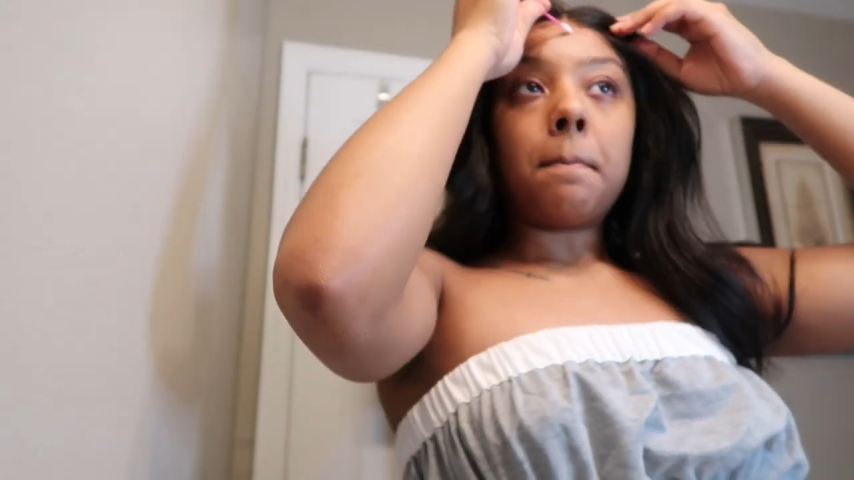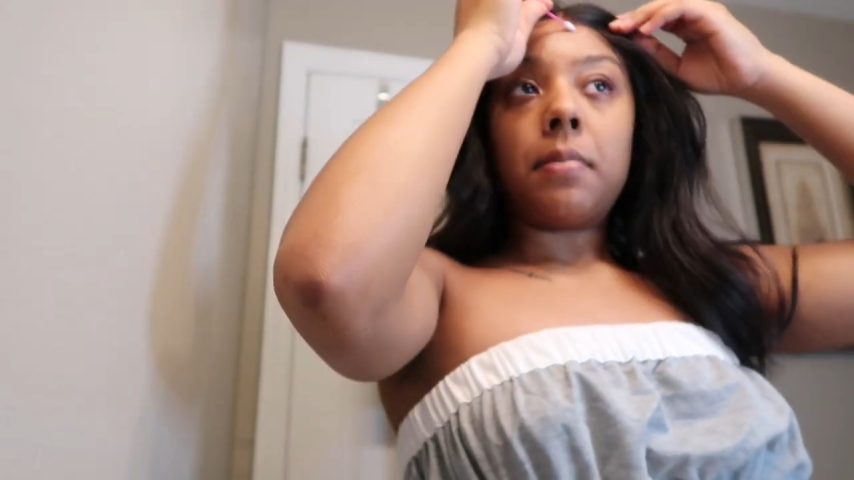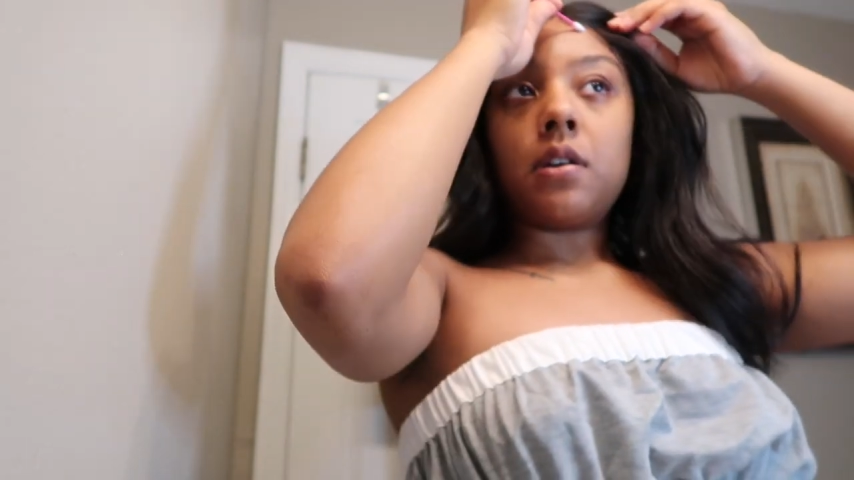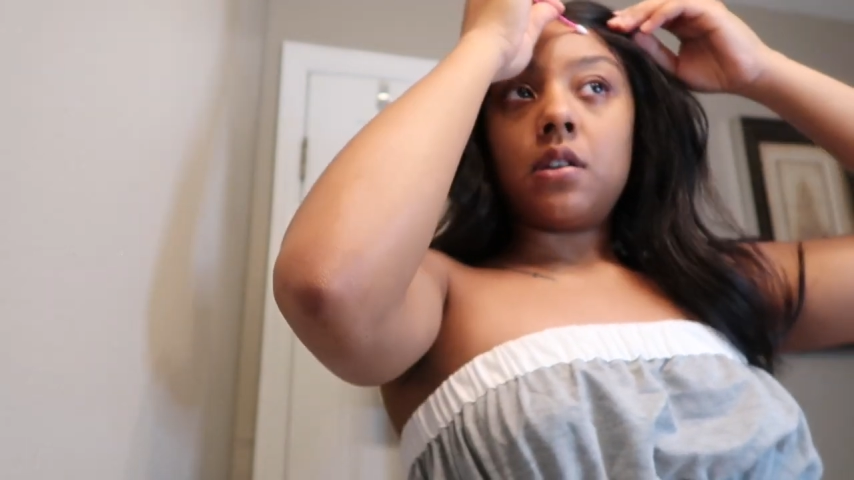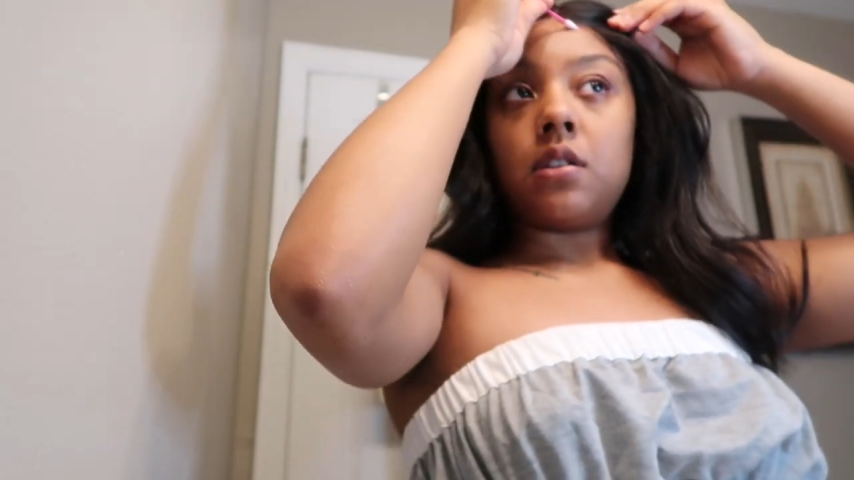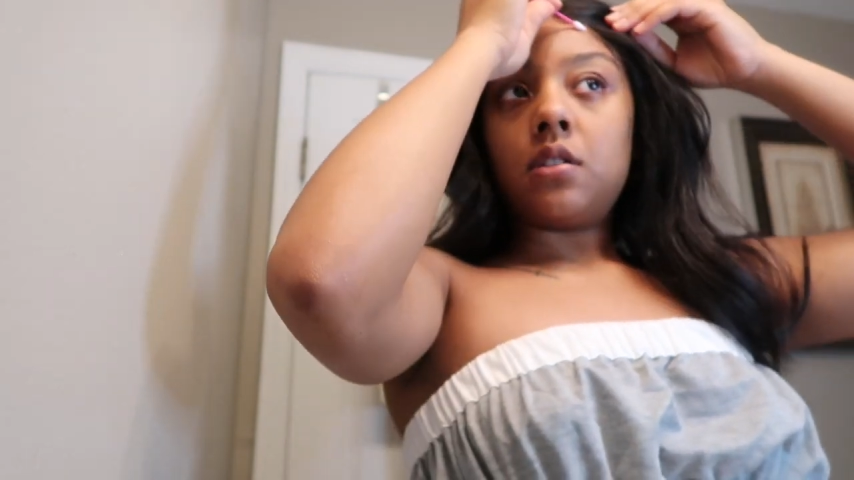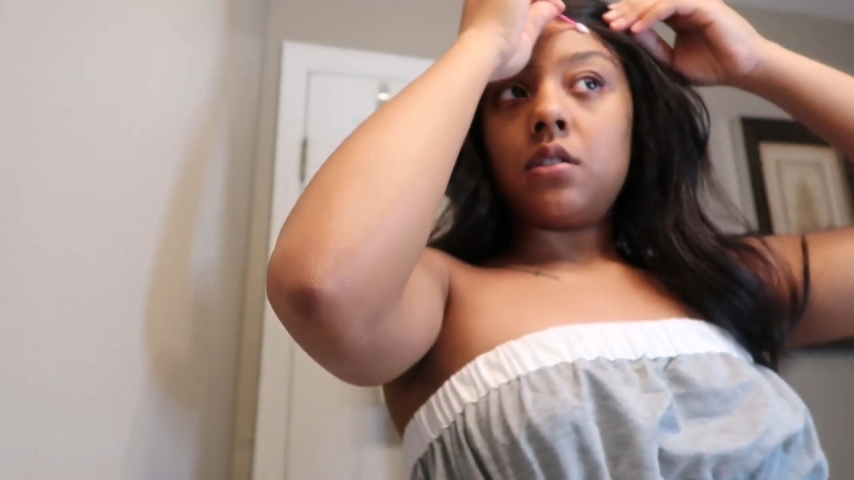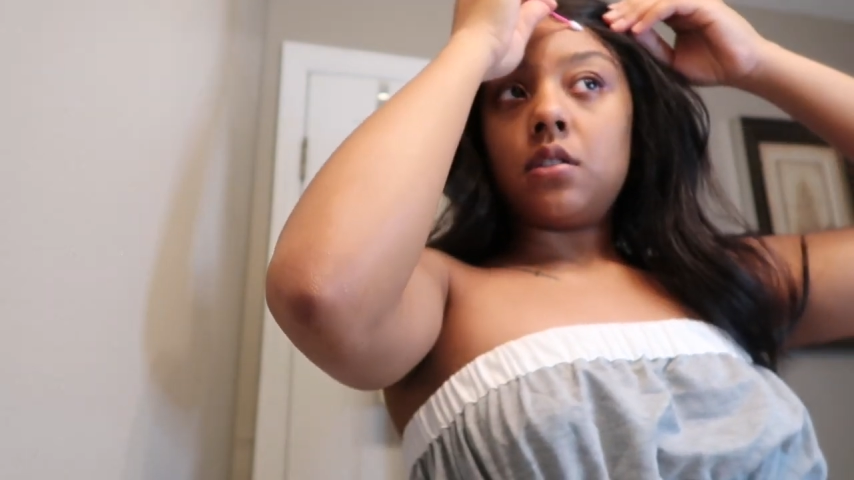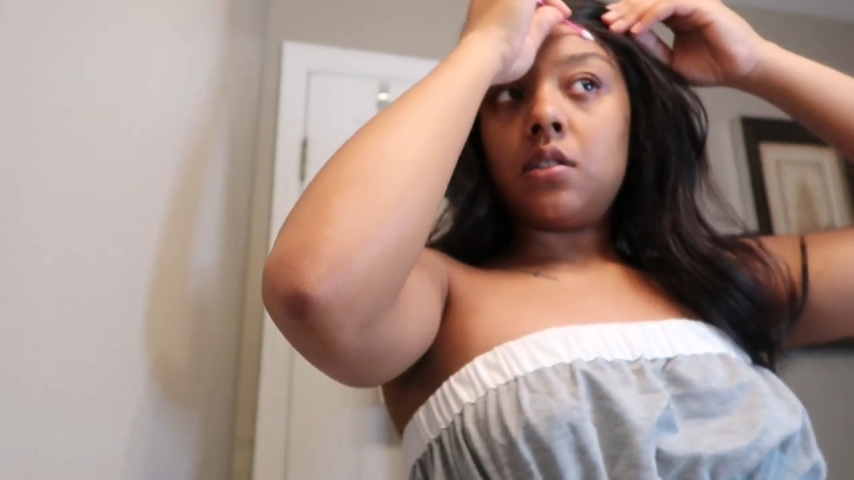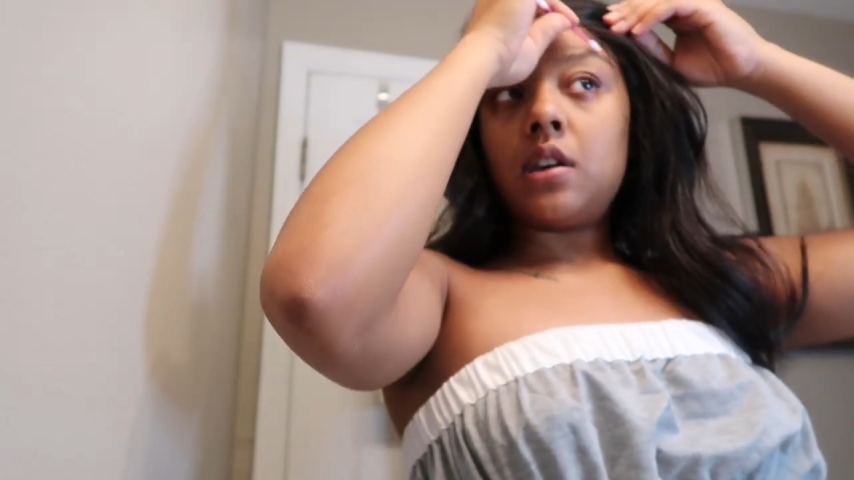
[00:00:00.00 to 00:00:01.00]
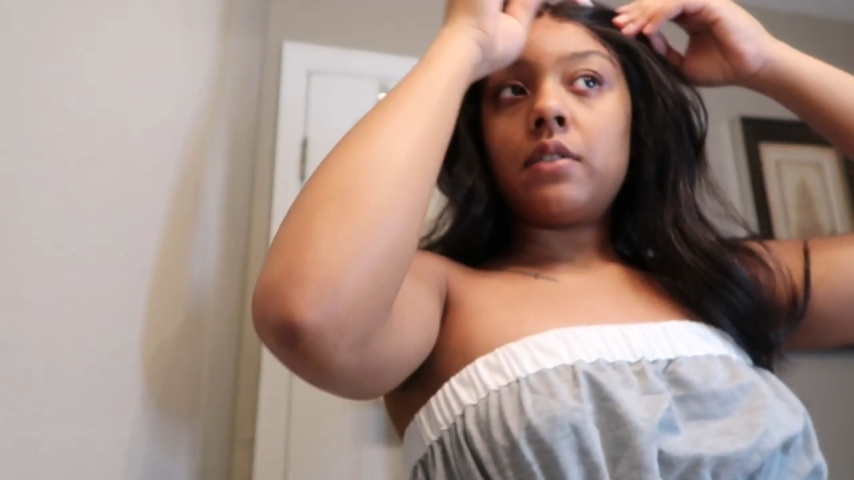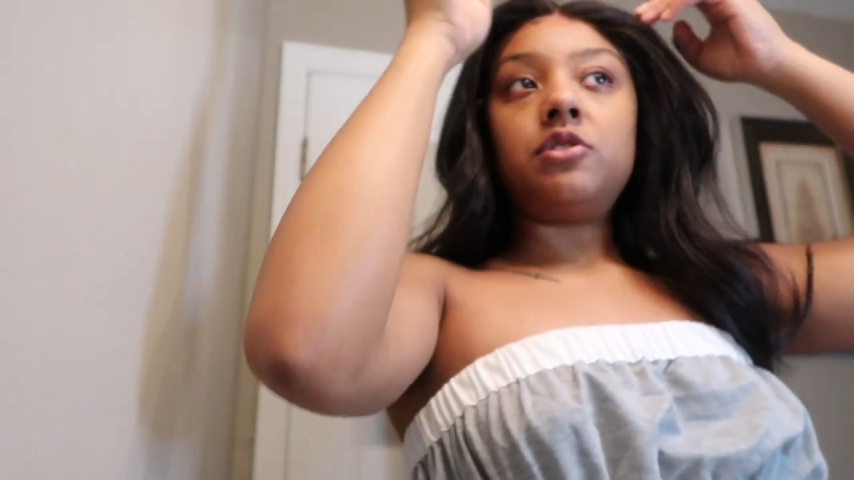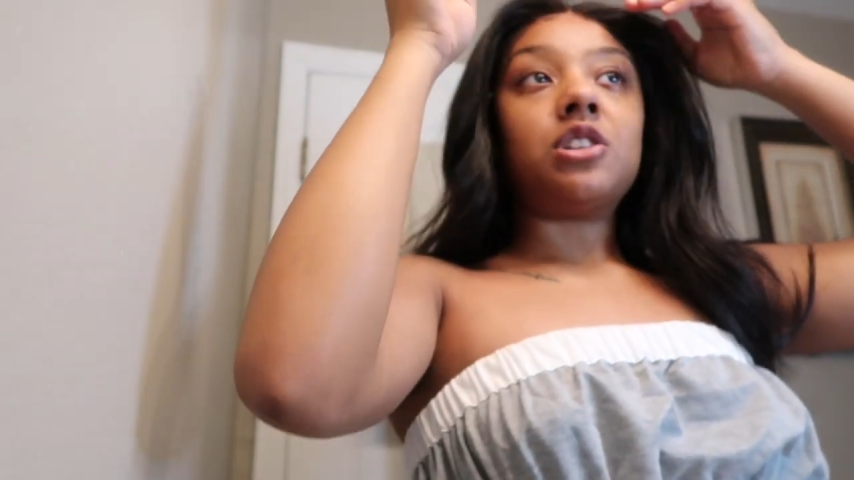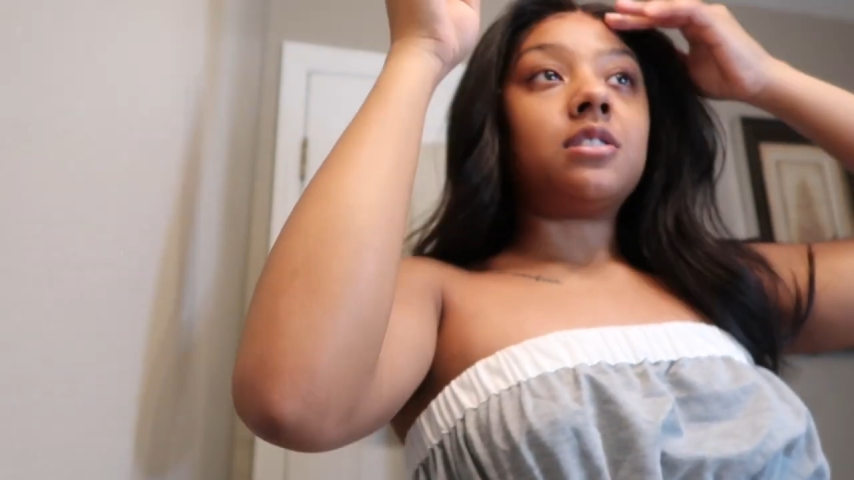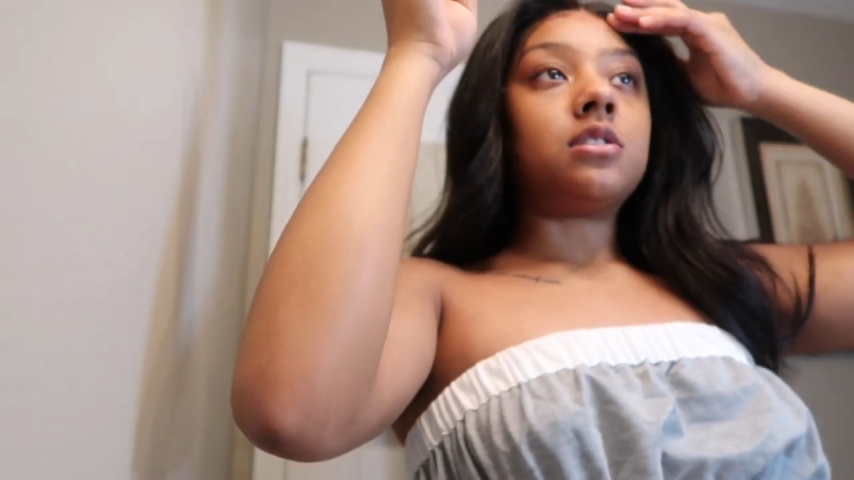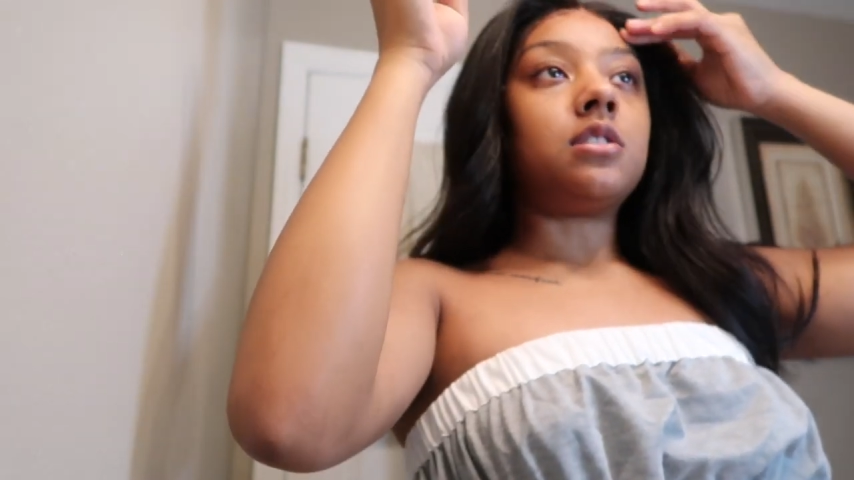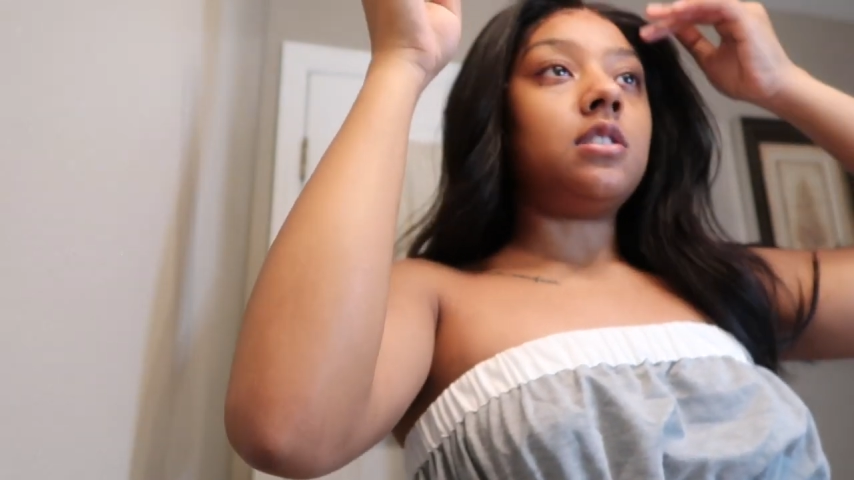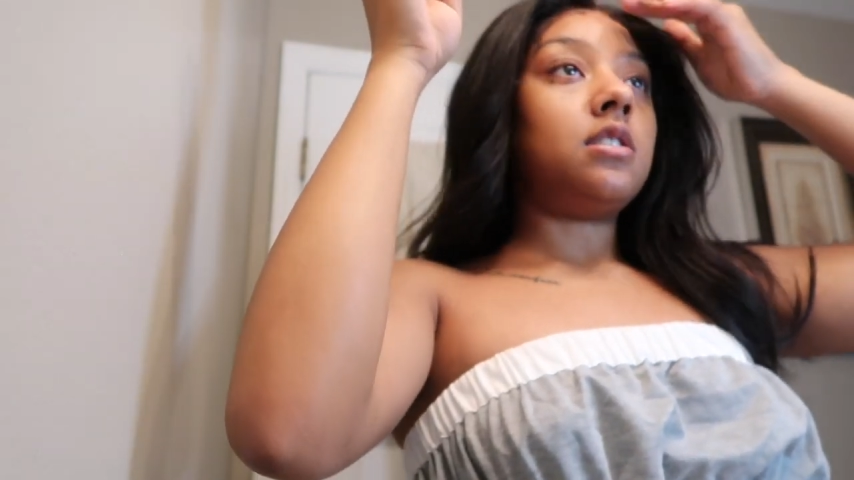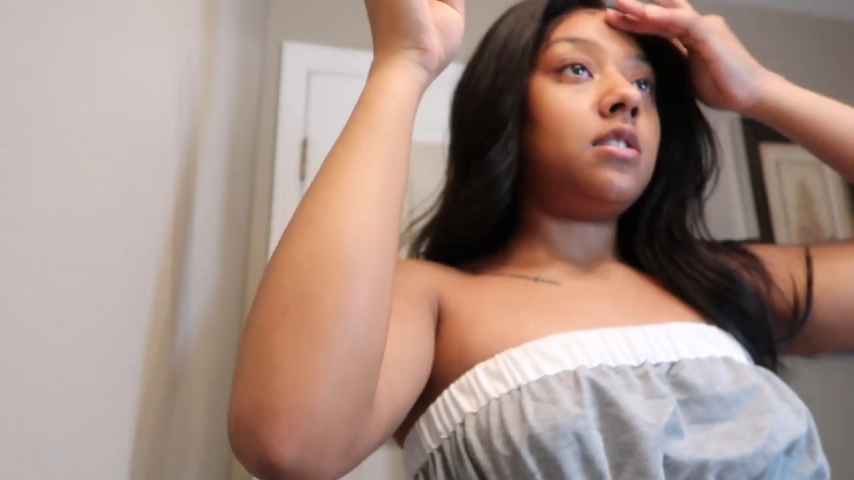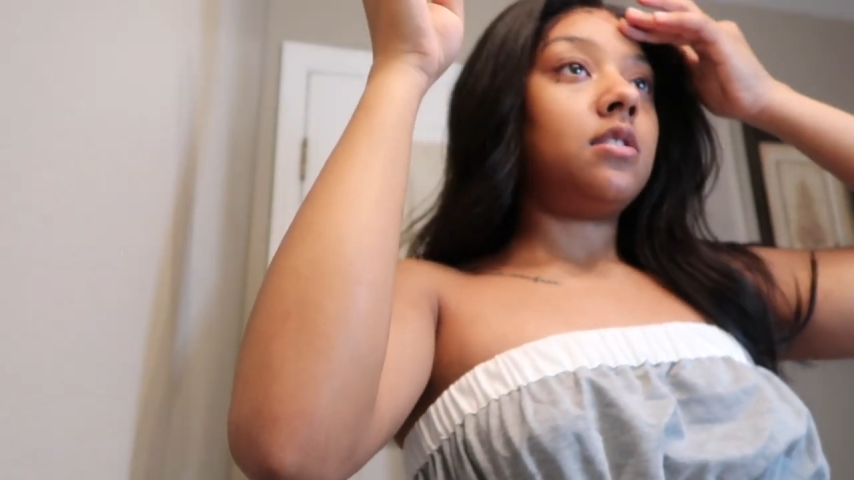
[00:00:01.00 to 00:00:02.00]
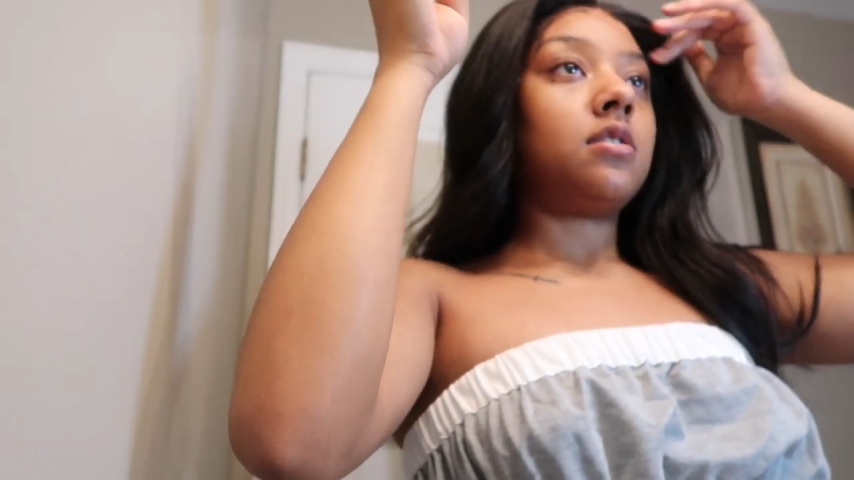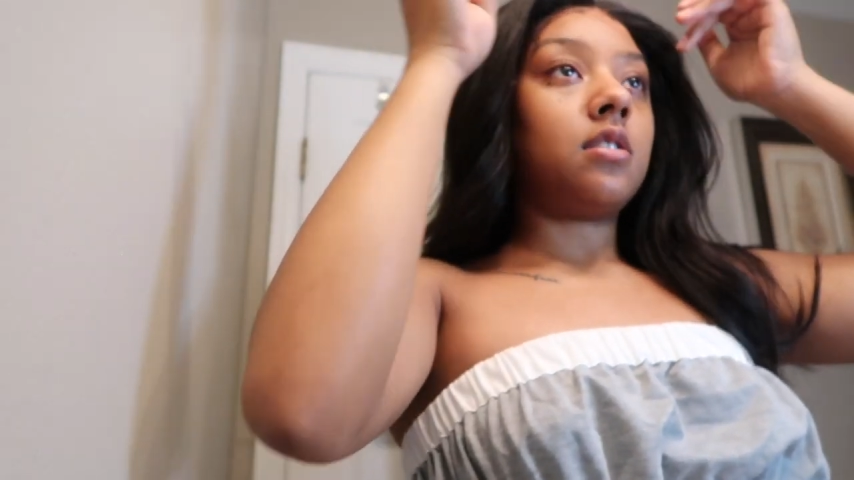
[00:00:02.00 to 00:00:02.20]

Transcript: but they have jet skis.